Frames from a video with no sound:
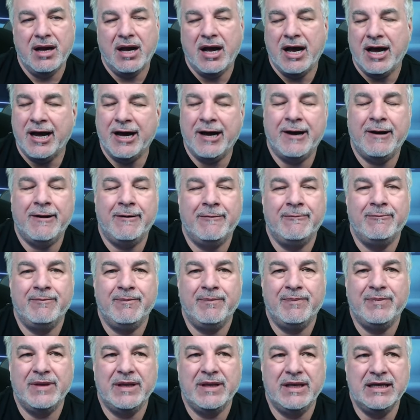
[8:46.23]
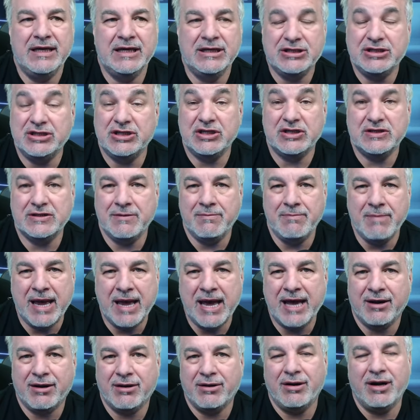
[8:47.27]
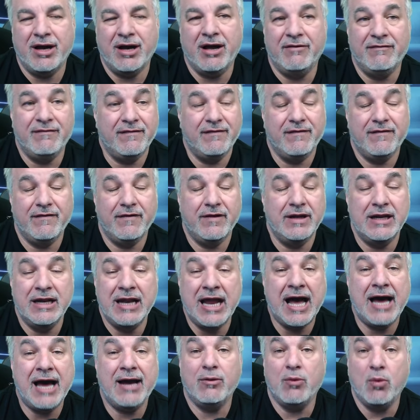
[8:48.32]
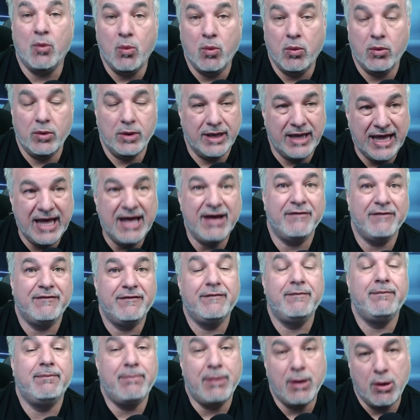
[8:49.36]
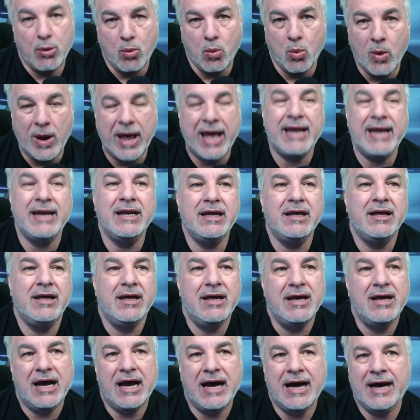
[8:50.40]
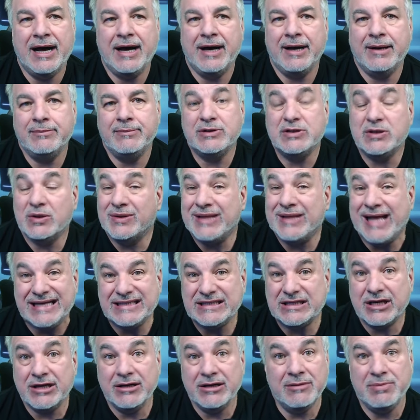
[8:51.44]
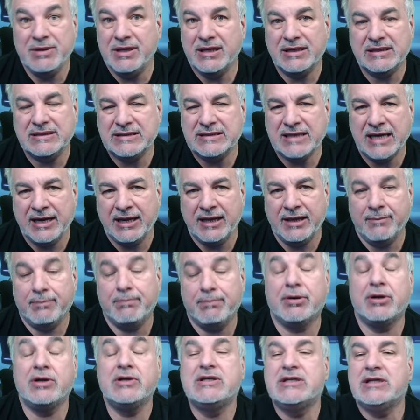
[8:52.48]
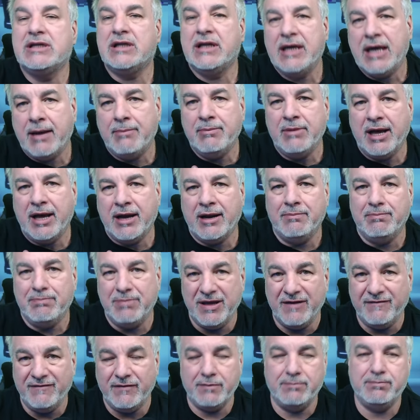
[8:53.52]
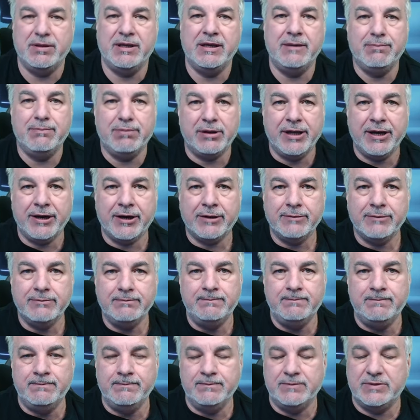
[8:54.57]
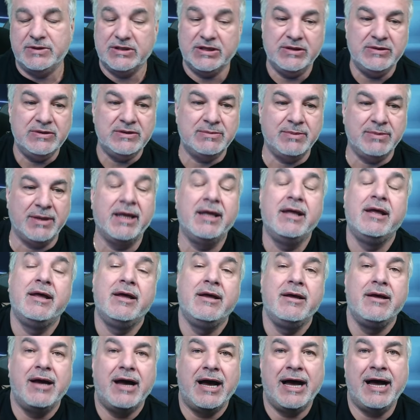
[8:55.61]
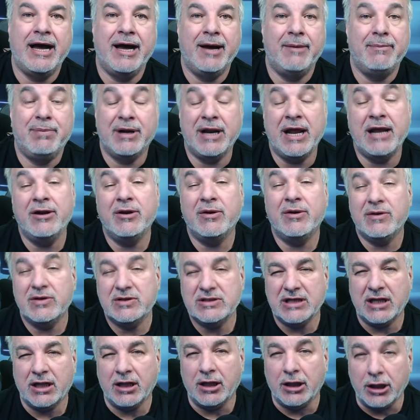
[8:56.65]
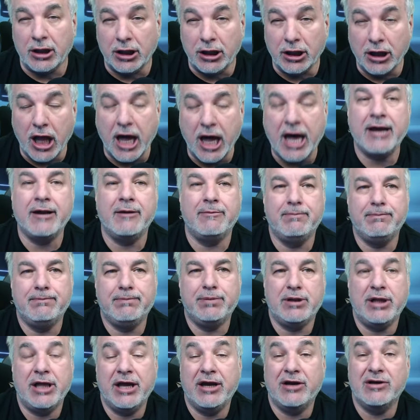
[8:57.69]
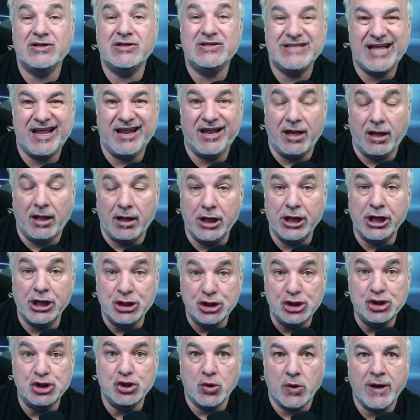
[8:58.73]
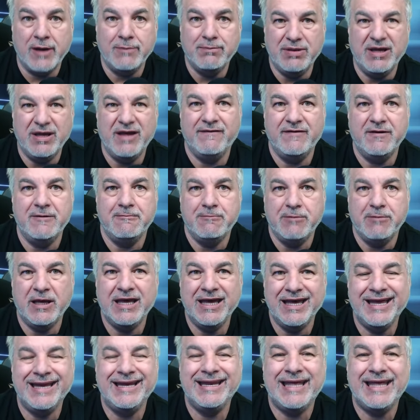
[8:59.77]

Um, it's just a matter of not if, but when. Um, so that's going to be exciting. Personally, I'm not a PvP player. Excuse me. Uh, but I know there's a lot of players that enjoy PvP in